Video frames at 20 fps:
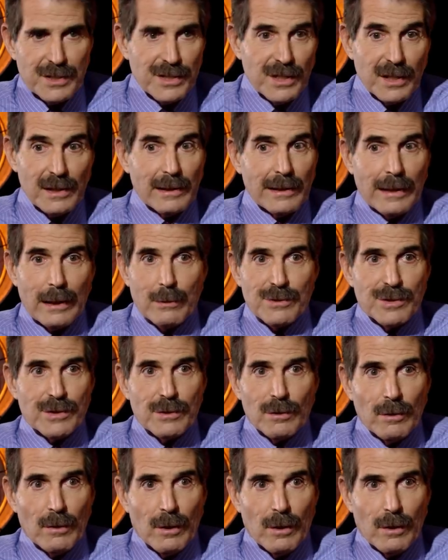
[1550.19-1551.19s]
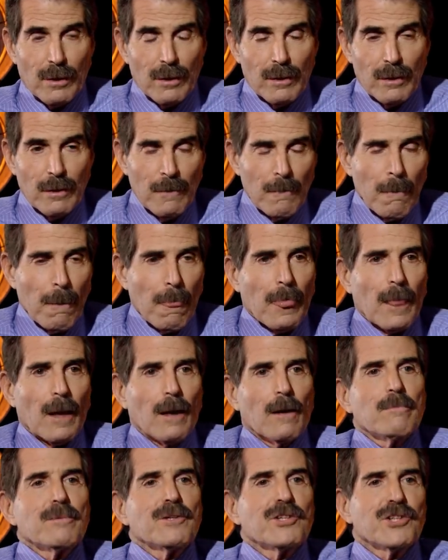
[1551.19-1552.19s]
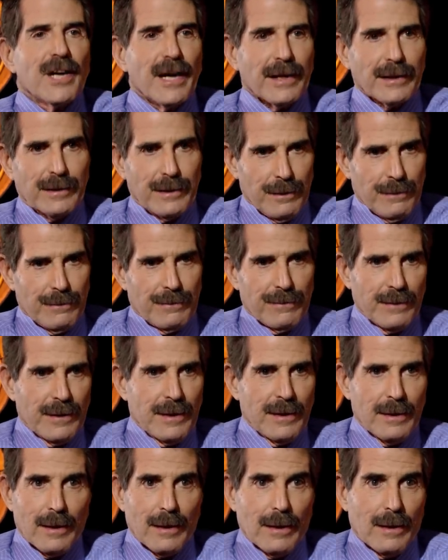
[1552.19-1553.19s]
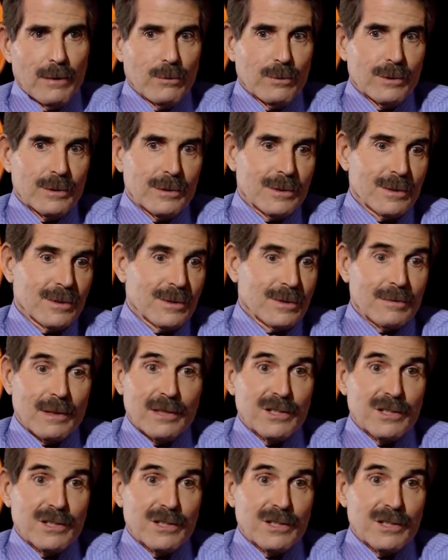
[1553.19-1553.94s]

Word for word: Suddenly I was no longer objective, and I was,